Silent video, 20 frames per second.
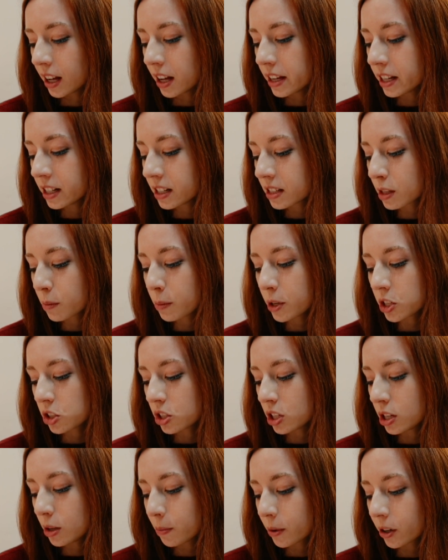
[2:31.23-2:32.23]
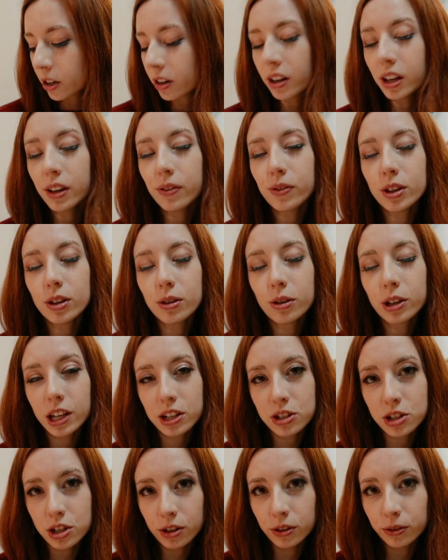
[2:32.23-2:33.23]
It is a bit cheaper if you
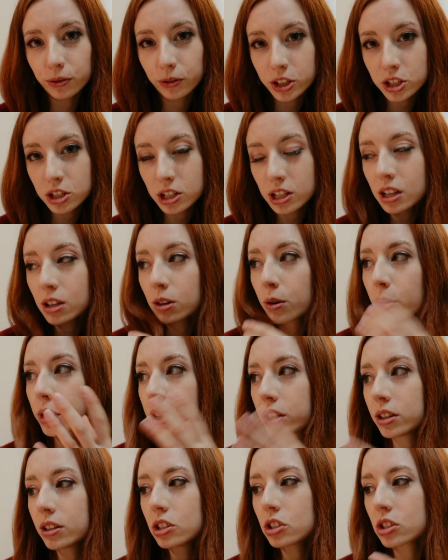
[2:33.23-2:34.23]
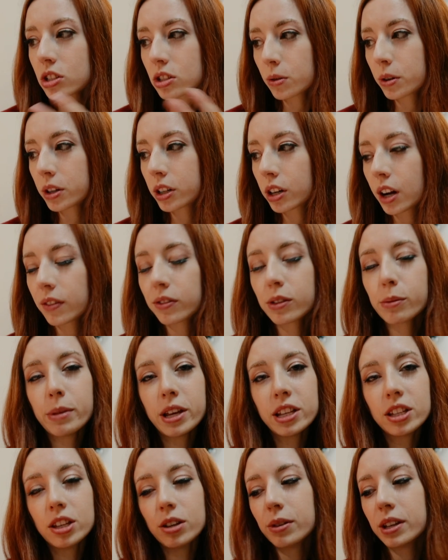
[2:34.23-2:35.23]
catch your own fish to eat, or you can just order off the
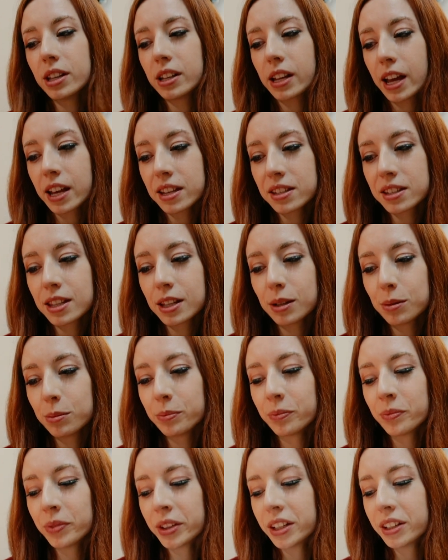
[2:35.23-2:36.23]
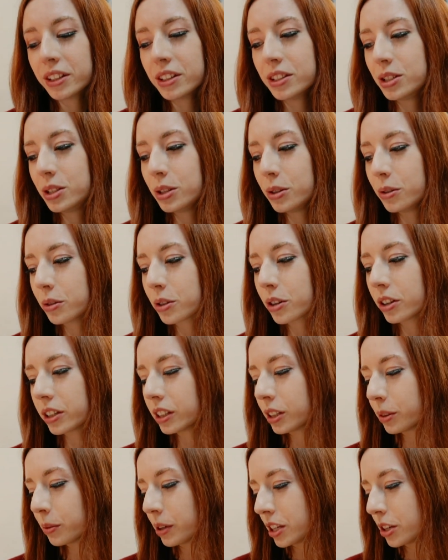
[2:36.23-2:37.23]
menu and ask them to cook it
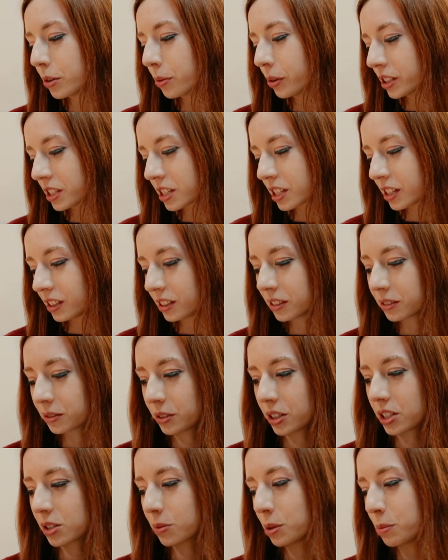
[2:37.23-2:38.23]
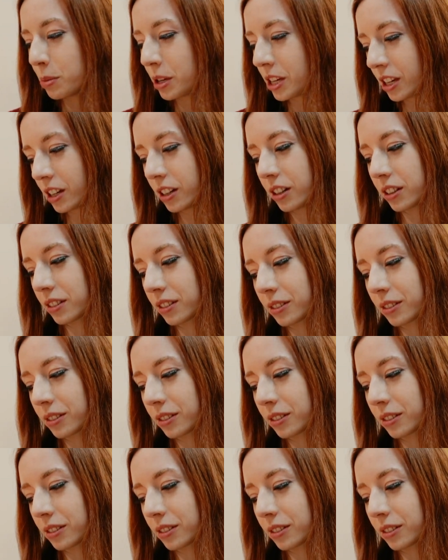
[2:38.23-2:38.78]
the way you want it, which would be here.